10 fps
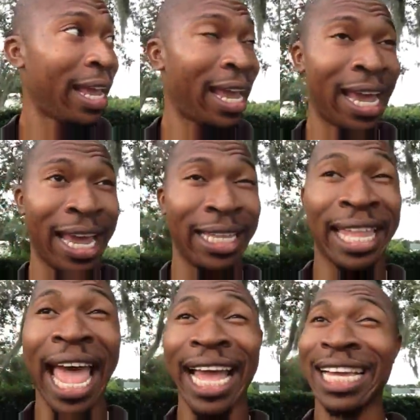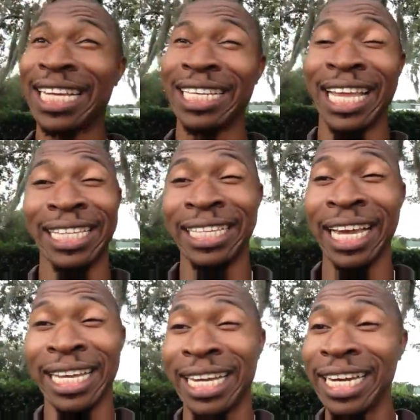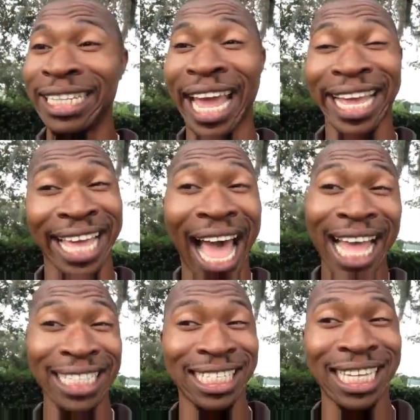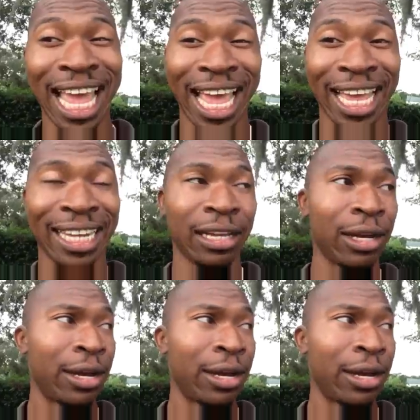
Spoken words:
And the good that God said